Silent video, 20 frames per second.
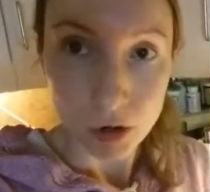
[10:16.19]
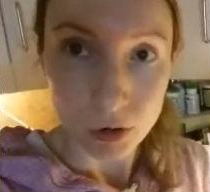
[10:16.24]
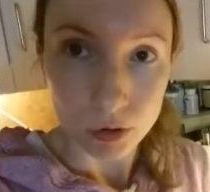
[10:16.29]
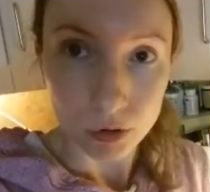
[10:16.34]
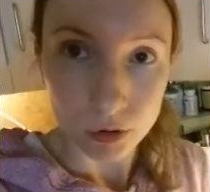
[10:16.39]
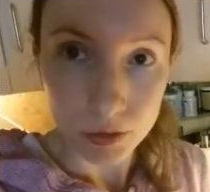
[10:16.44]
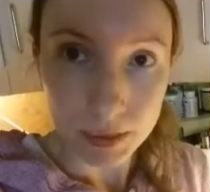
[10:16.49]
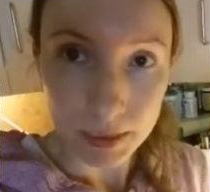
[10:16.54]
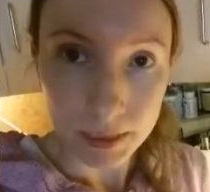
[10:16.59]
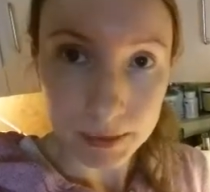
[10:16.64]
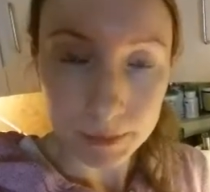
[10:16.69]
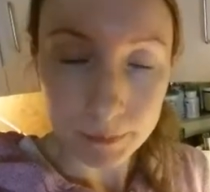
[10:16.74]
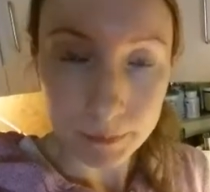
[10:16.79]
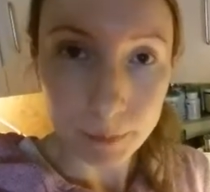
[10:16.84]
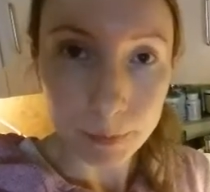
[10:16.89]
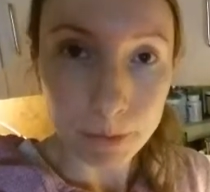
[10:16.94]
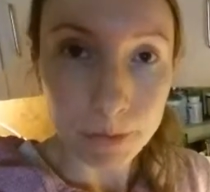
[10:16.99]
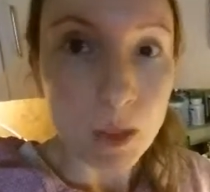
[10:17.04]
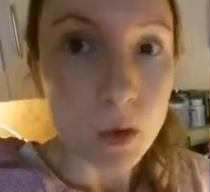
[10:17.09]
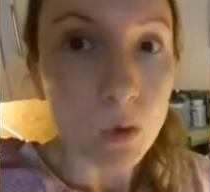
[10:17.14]
Okay?
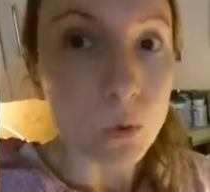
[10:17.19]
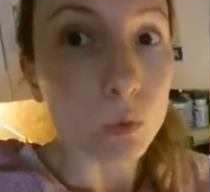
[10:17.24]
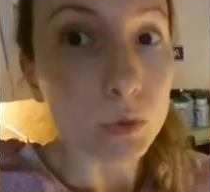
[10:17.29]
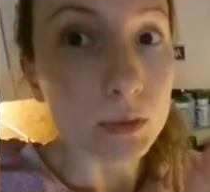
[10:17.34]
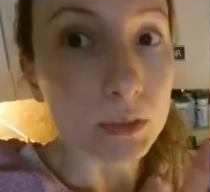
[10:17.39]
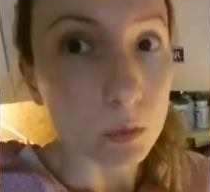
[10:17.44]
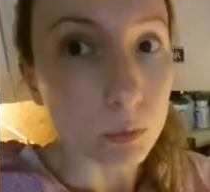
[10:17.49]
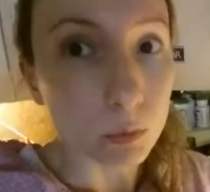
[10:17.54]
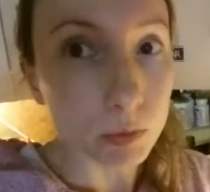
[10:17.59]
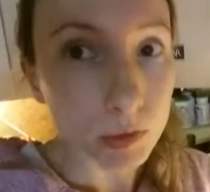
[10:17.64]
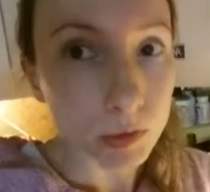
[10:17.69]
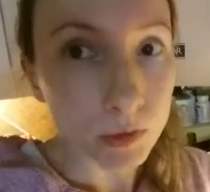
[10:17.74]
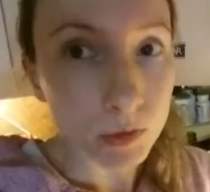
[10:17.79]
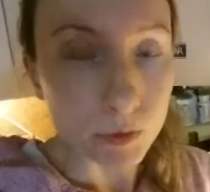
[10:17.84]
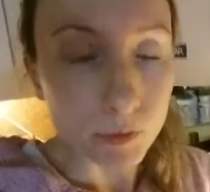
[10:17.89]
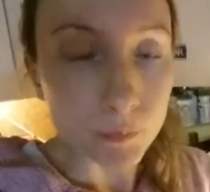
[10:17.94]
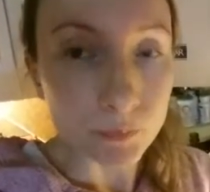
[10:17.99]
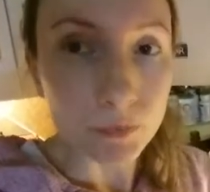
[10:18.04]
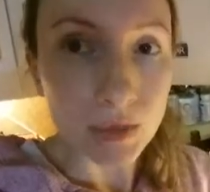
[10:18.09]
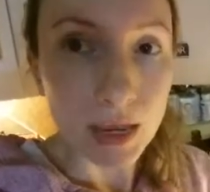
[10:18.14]
What I will
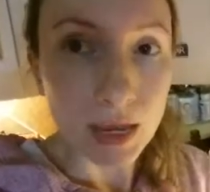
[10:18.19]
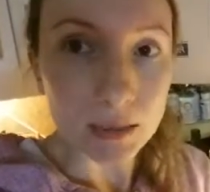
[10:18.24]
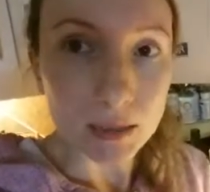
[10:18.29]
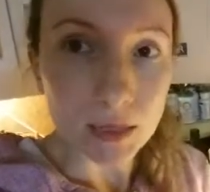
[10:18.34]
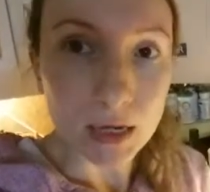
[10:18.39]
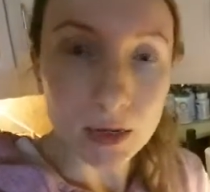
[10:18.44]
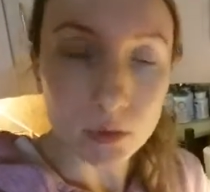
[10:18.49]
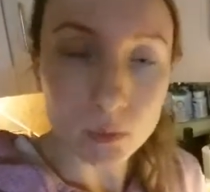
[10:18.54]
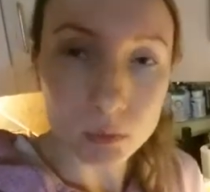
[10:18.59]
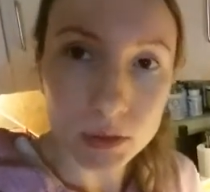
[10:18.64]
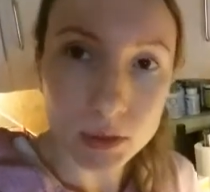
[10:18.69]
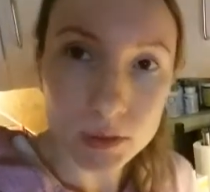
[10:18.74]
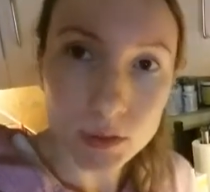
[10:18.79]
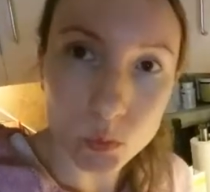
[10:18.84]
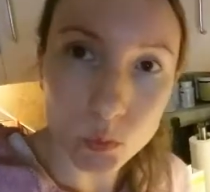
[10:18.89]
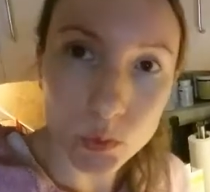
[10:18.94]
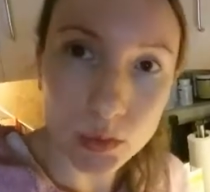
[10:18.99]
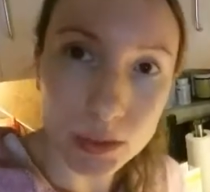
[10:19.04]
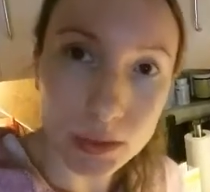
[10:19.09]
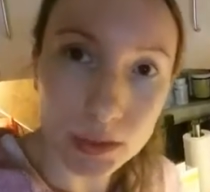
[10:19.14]
do, and I will as
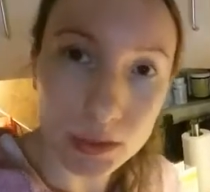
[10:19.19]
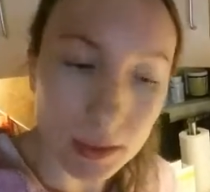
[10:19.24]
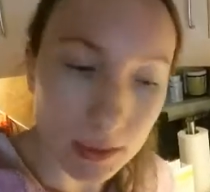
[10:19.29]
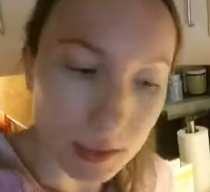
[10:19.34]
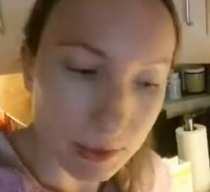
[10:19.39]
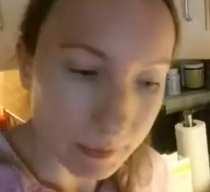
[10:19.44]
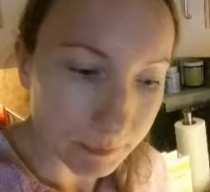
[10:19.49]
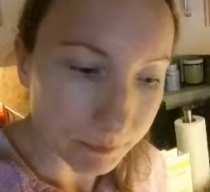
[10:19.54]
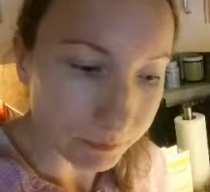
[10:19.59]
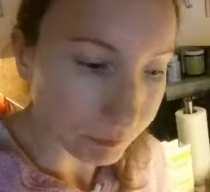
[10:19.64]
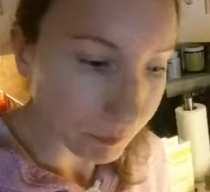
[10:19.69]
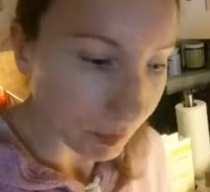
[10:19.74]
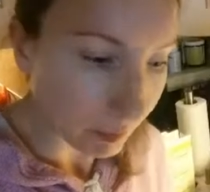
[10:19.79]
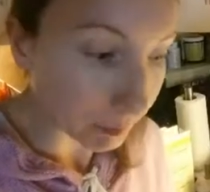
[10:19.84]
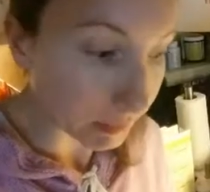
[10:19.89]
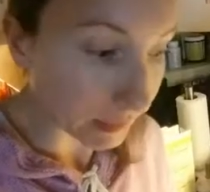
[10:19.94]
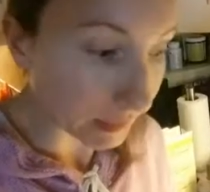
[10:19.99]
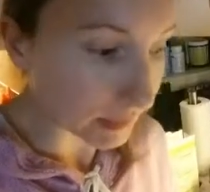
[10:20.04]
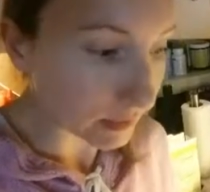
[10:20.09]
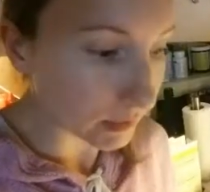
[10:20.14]
well
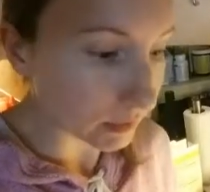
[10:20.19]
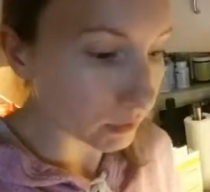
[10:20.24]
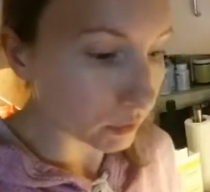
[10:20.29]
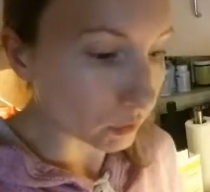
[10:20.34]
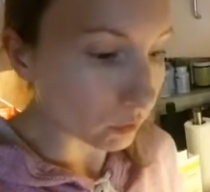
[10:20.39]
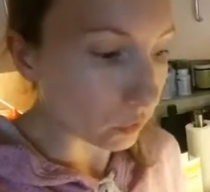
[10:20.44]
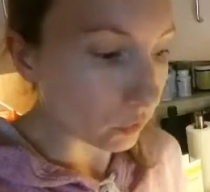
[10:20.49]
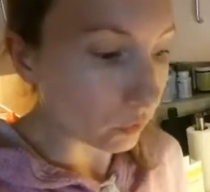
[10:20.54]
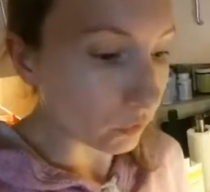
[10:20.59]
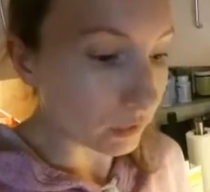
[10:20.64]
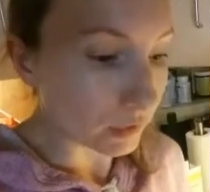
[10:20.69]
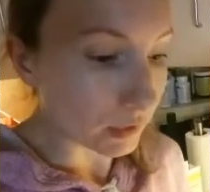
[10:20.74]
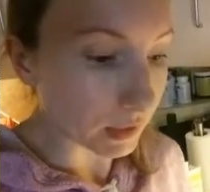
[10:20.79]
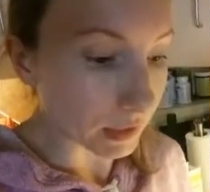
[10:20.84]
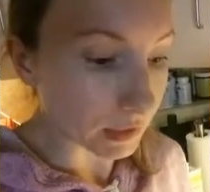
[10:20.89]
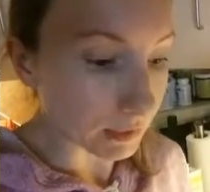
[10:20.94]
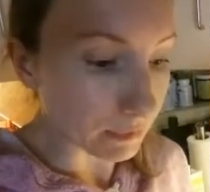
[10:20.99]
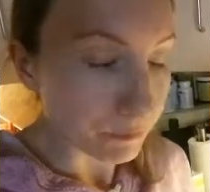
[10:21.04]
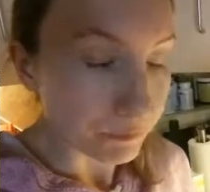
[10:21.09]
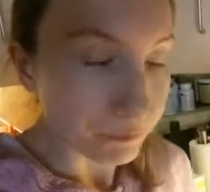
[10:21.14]
place it on
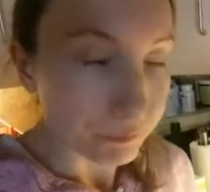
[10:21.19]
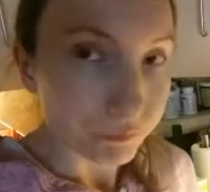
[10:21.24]
the